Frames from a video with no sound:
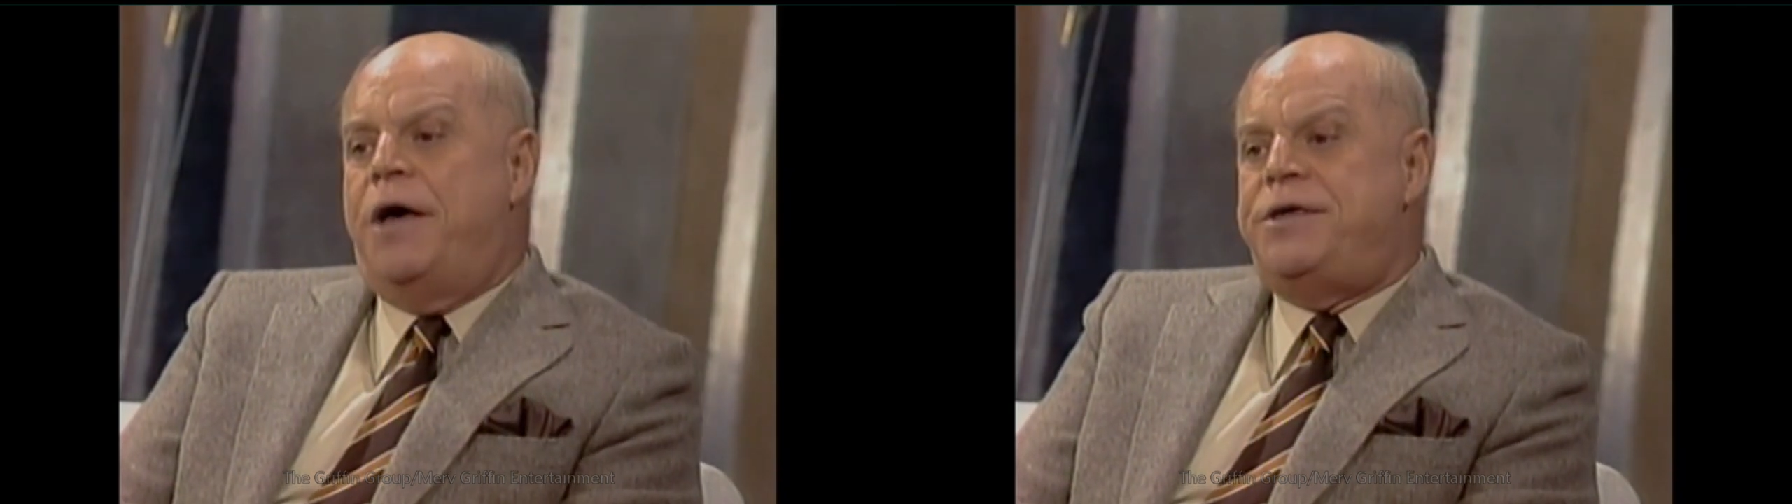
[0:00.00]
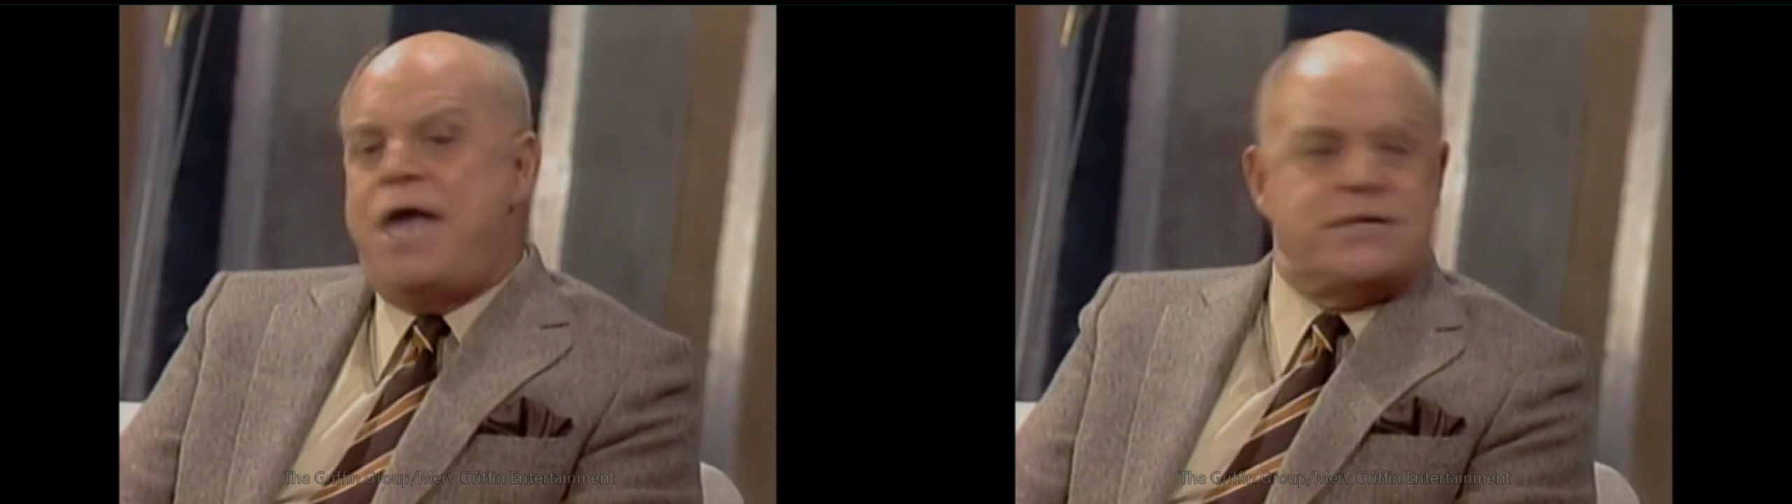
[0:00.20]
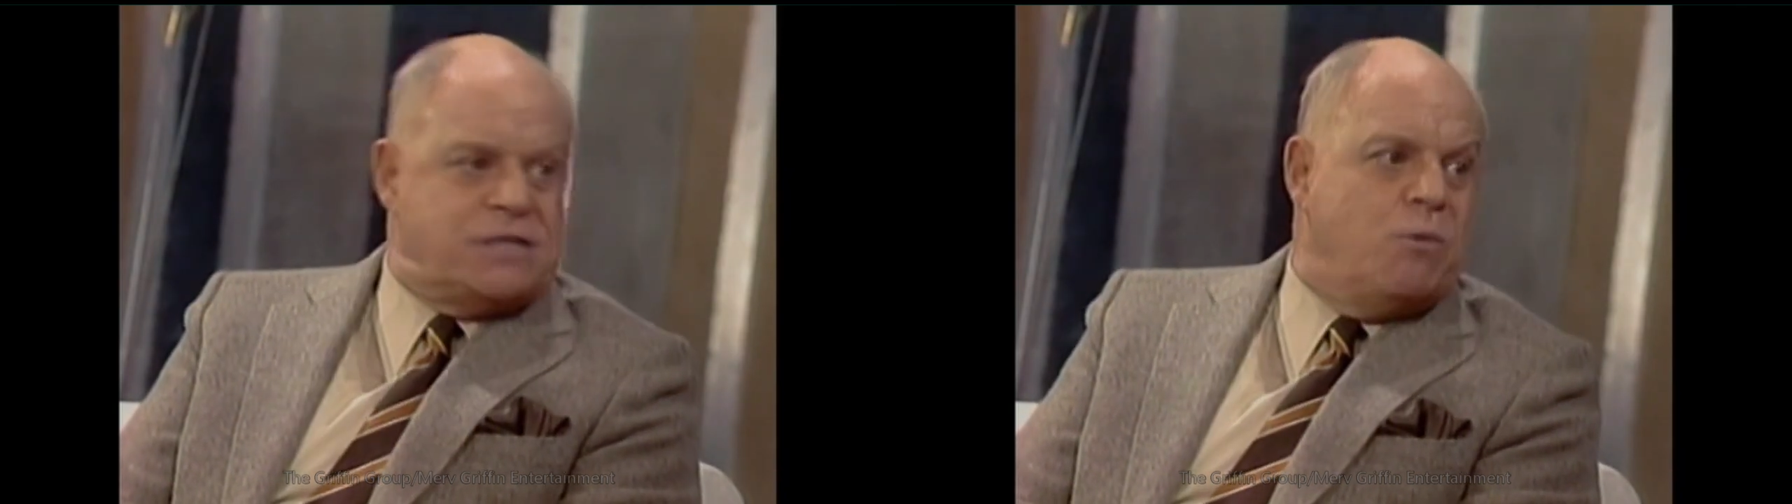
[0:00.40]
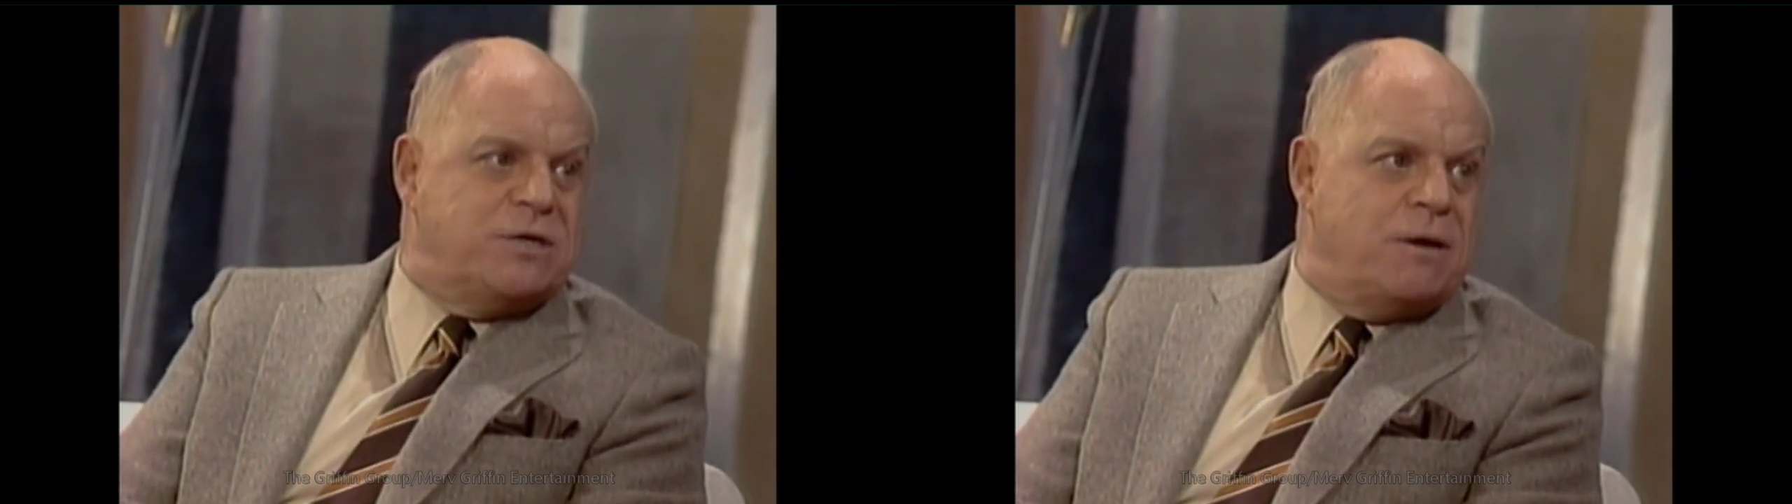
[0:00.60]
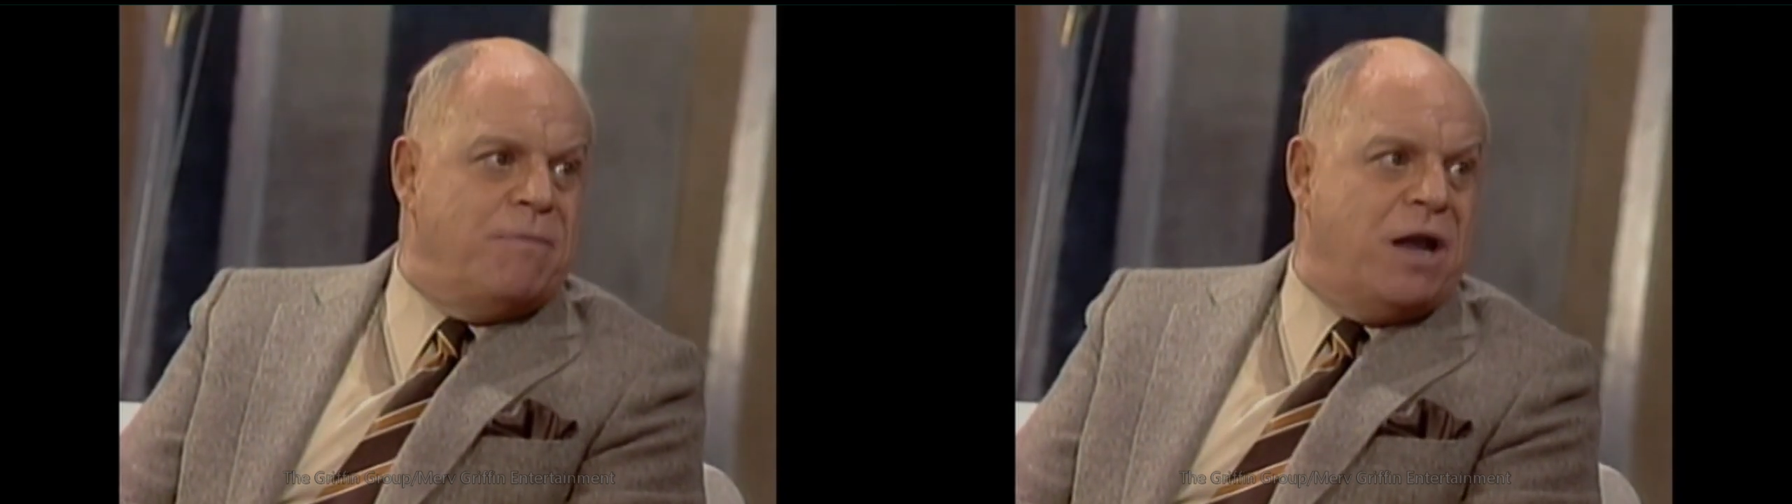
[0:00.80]
yes, I
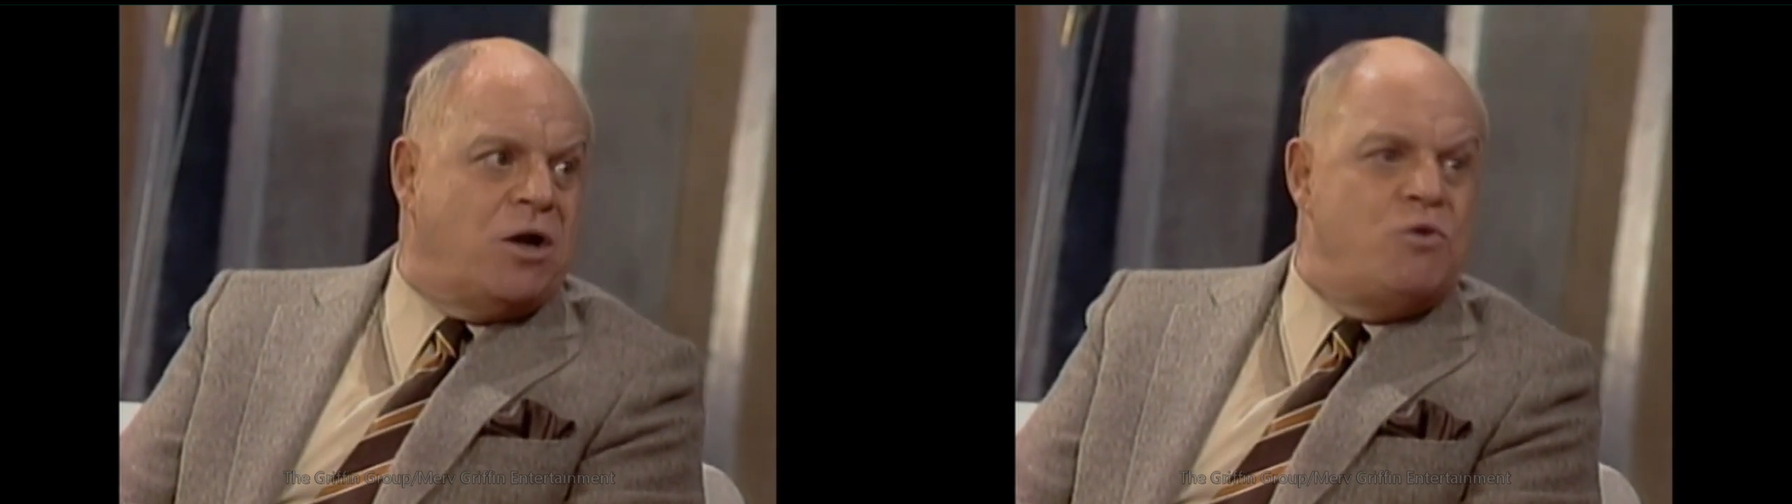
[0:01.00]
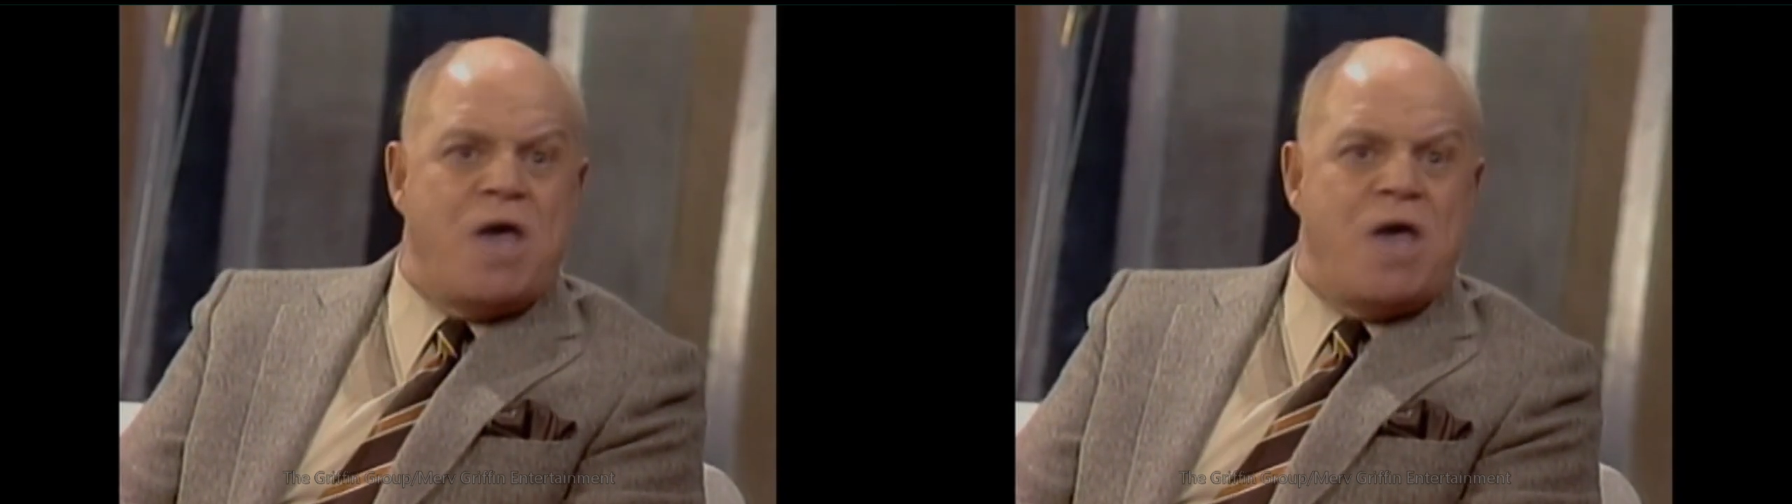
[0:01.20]
went to Monaco.